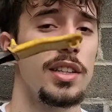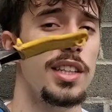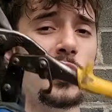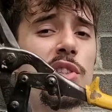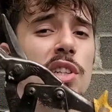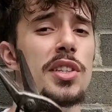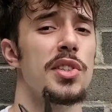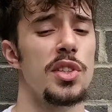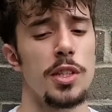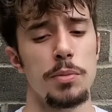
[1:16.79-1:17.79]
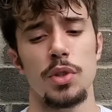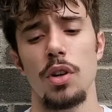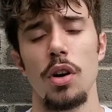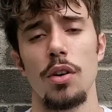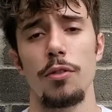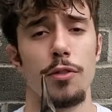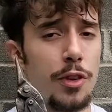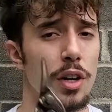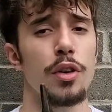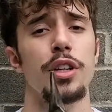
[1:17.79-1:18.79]
These tin snips are
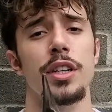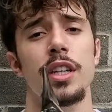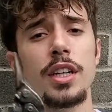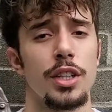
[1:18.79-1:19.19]
very